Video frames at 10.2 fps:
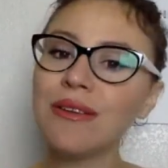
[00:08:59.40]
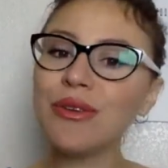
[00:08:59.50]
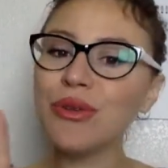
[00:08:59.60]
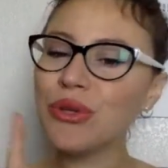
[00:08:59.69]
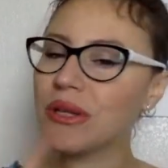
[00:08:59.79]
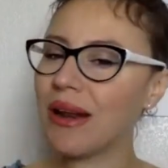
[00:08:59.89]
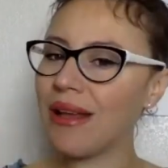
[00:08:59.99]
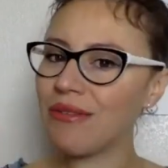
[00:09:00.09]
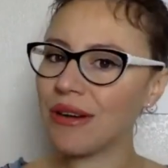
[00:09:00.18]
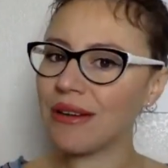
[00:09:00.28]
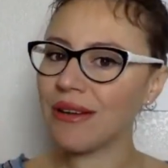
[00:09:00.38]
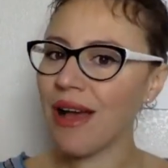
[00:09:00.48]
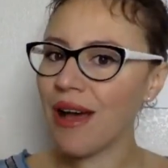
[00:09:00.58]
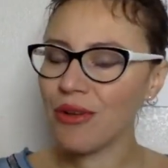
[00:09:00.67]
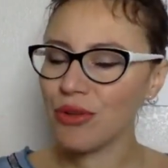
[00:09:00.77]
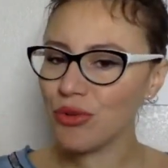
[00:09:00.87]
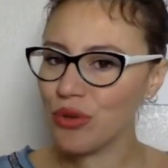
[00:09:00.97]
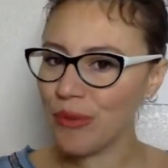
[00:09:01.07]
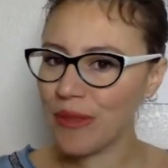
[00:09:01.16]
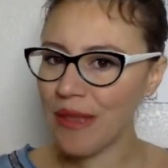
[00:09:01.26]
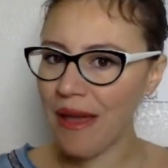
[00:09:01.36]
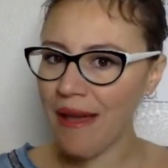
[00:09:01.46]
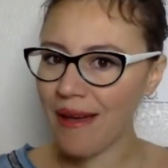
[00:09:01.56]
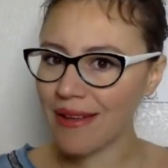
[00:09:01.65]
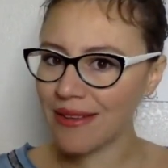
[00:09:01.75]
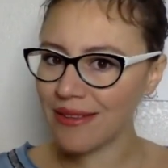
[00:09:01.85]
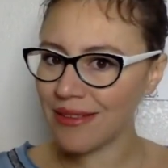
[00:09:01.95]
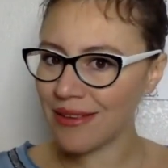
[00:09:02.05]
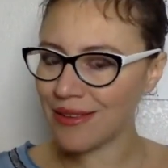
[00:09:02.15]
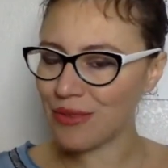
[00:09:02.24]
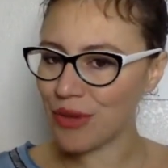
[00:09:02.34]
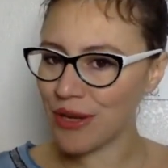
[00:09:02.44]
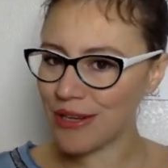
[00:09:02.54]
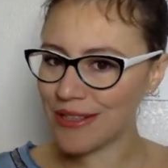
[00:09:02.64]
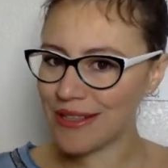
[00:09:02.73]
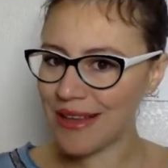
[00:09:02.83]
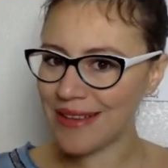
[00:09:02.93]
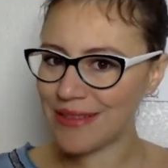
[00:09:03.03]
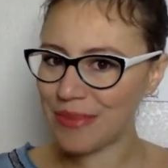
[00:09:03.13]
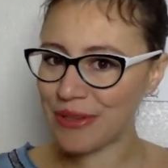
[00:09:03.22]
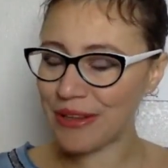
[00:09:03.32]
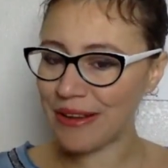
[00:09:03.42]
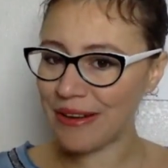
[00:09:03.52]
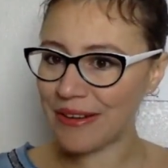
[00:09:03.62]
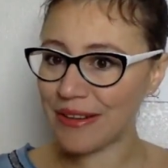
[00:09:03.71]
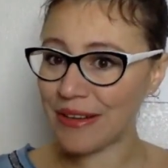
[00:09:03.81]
you do it cleverly. How do women act? They're the weaker sex, but they are